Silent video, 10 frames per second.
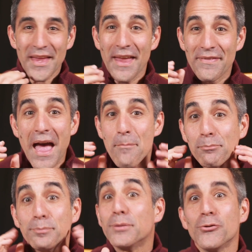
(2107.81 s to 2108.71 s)
And that
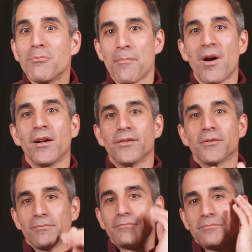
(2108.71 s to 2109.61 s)
blew my mind.
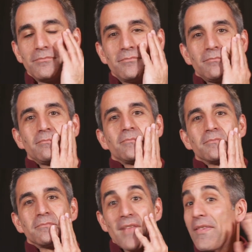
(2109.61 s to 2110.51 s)

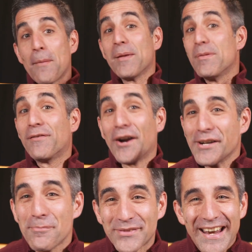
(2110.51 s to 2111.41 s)
And that made me very
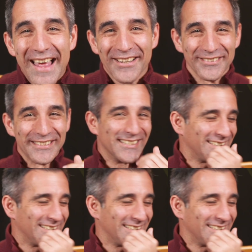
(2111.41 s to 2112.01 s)
upset, actually.